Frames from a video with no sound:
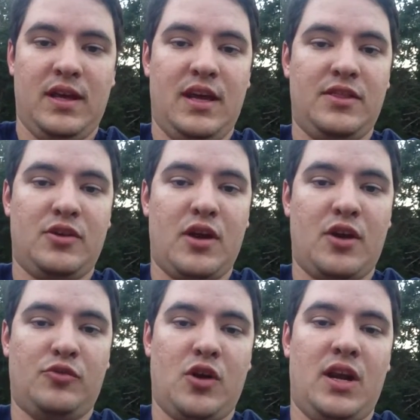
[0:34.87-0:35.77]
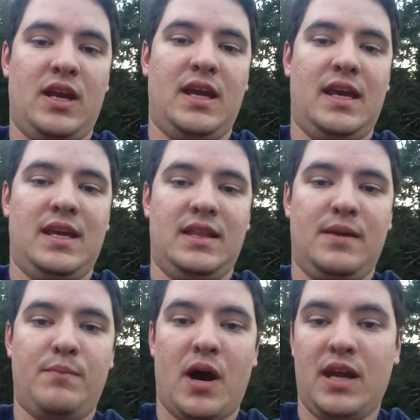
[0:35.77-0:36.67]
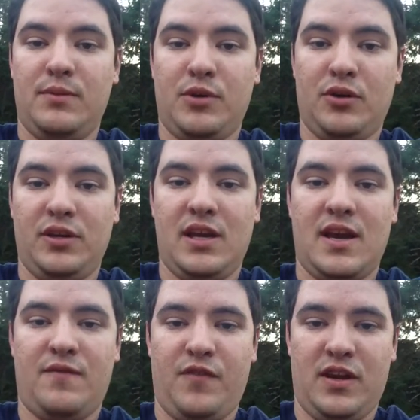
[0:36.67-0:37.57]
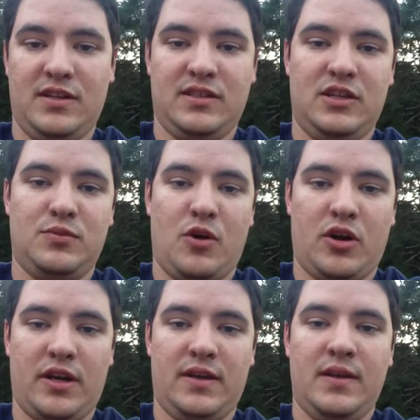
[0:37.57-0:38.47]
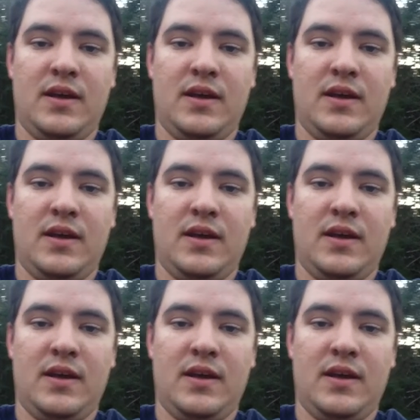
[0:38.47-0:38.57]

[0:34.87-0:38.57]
hit the ground running in the bodybuilding and fitness niche market.